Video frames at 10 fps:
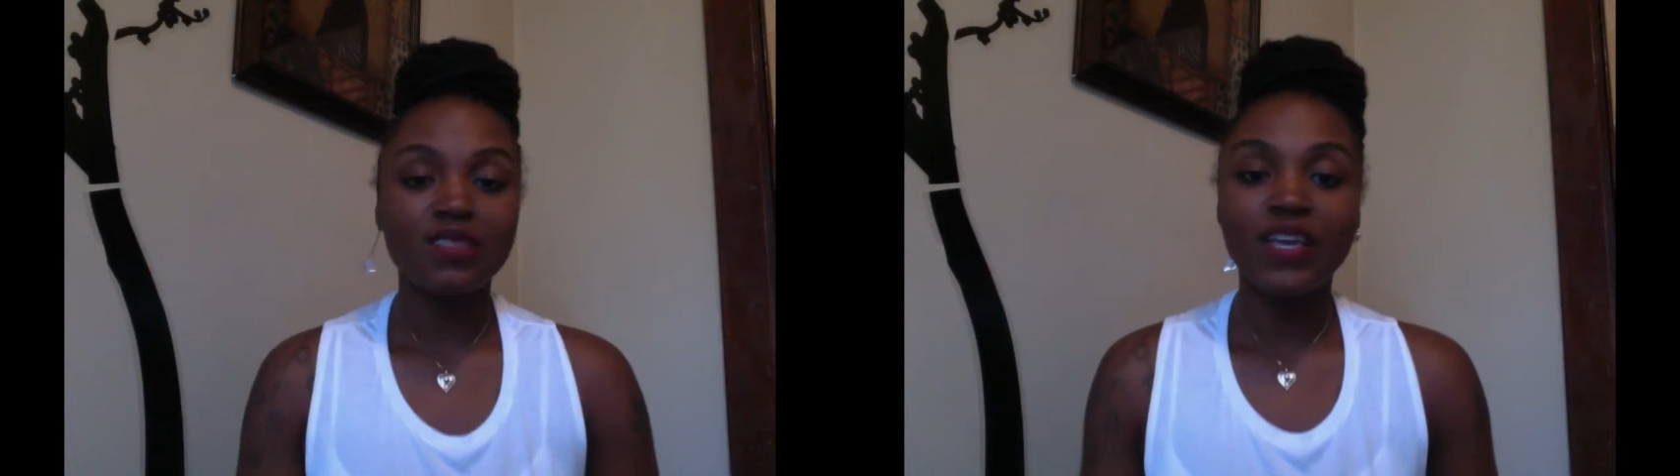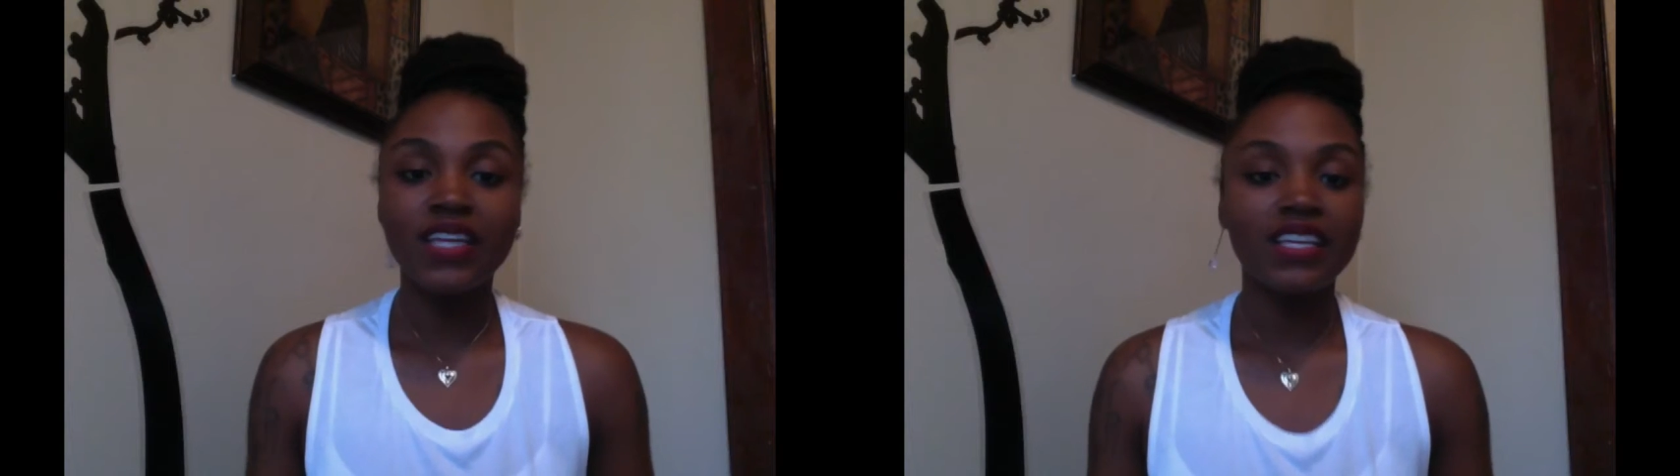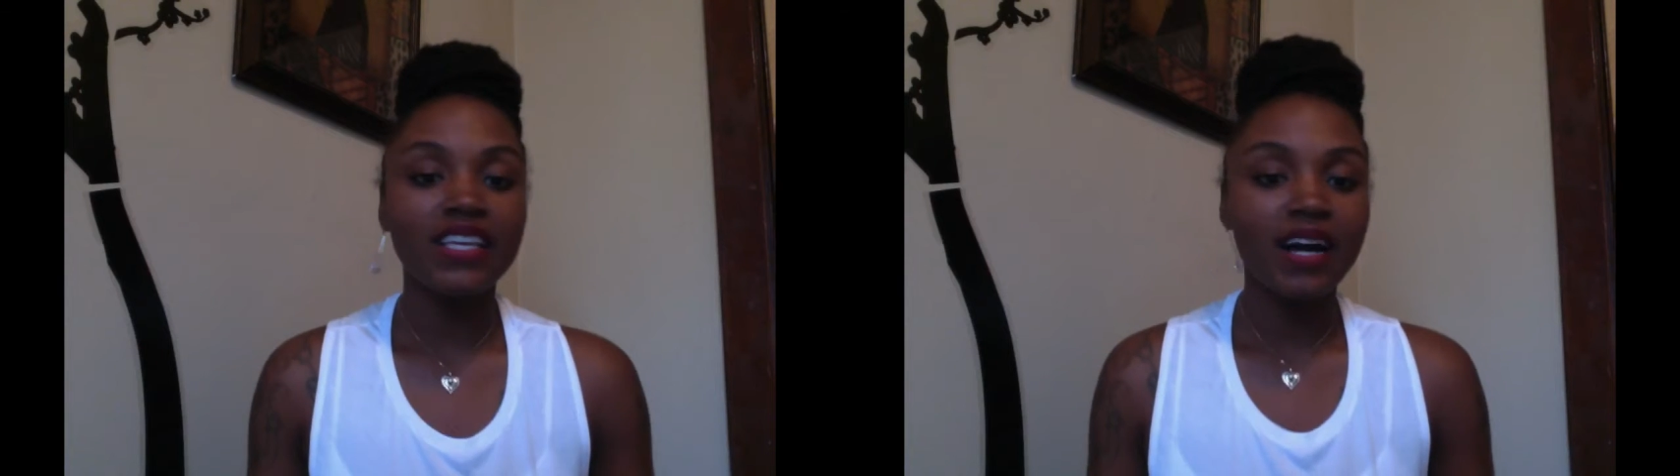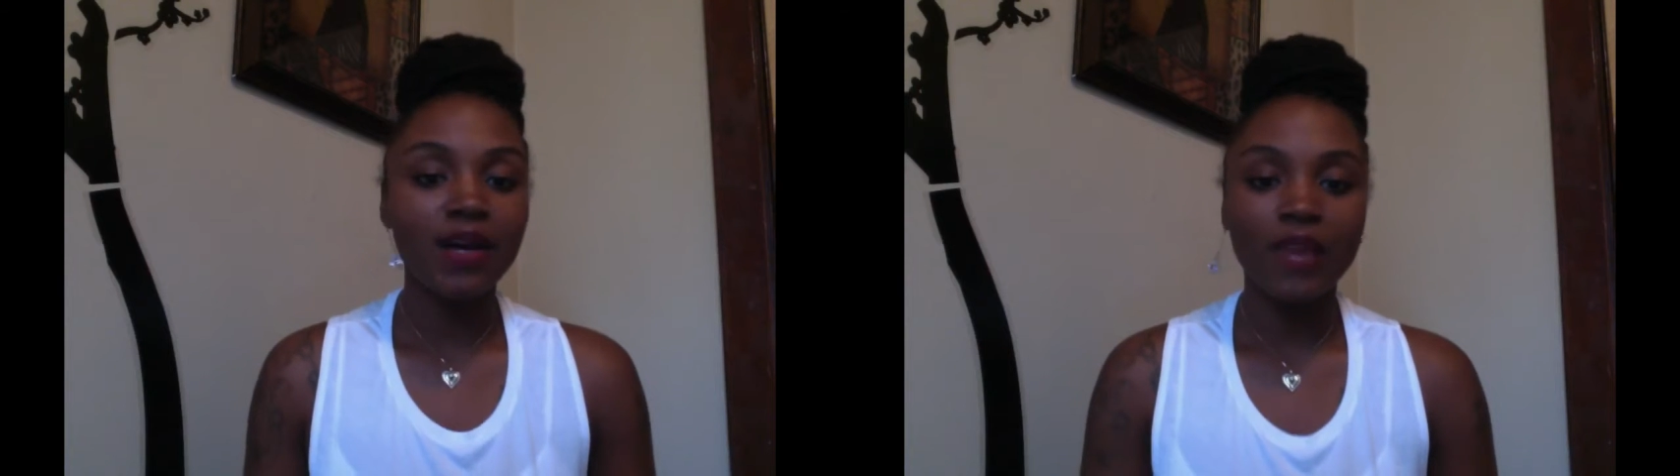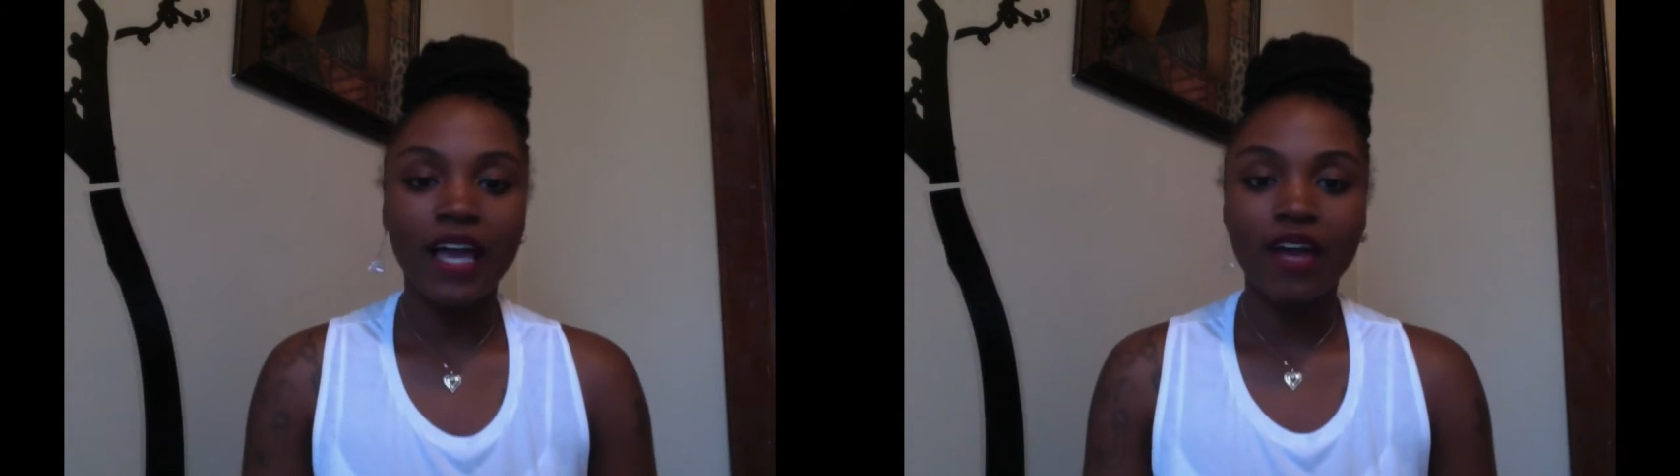being a
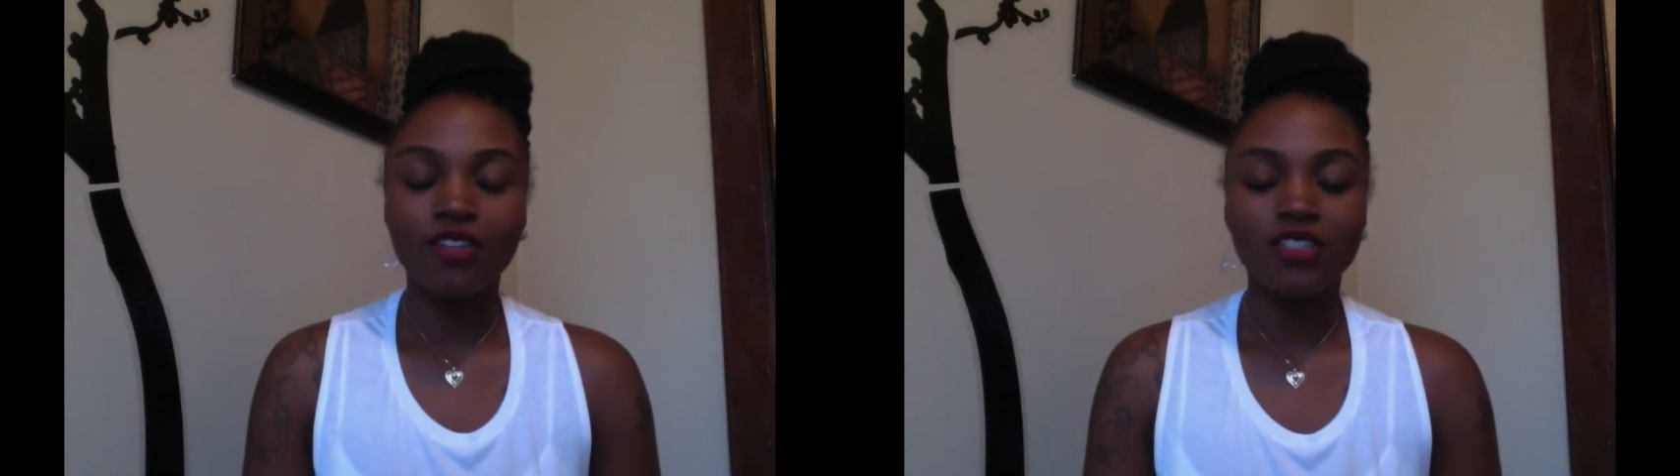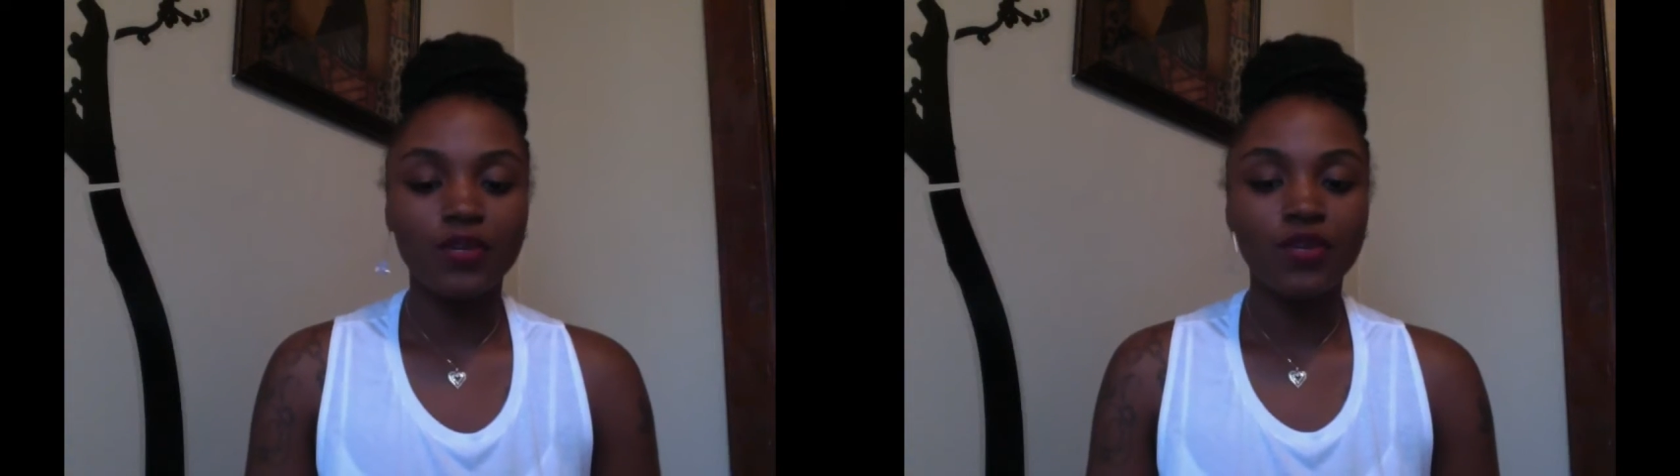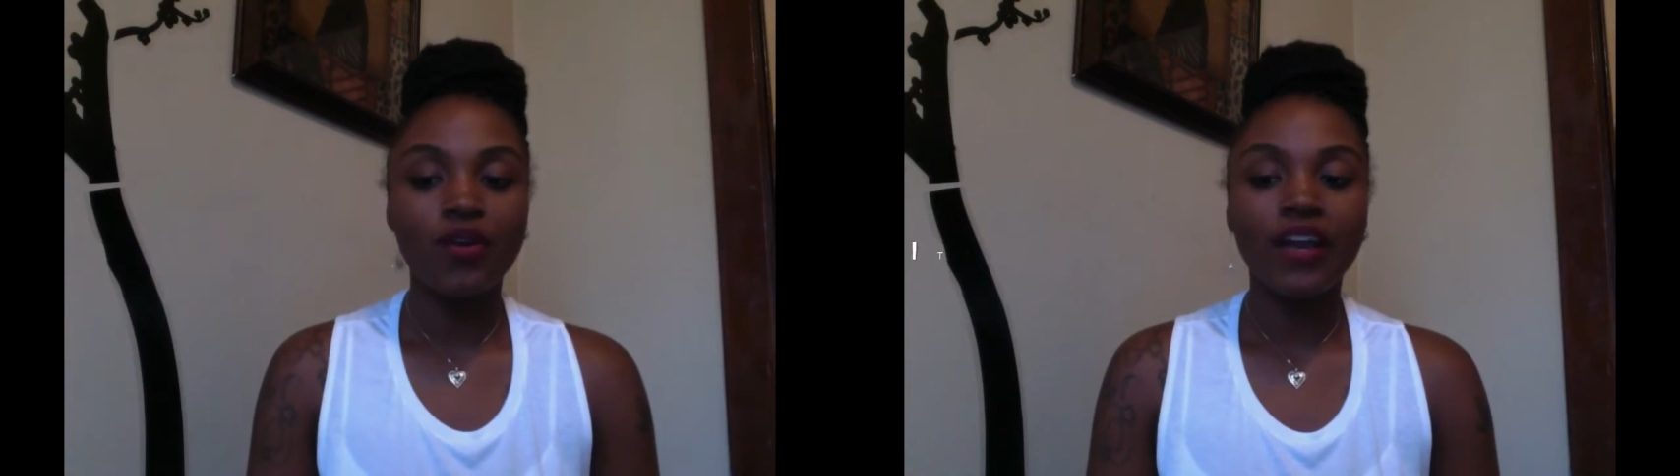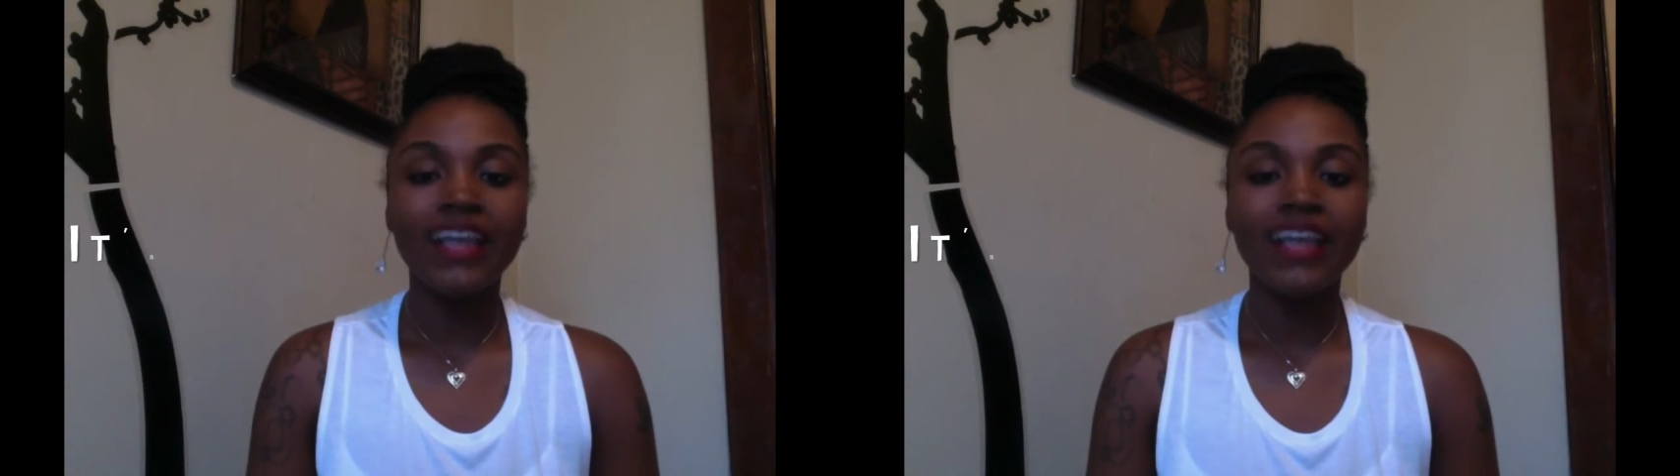young black entrepreneur,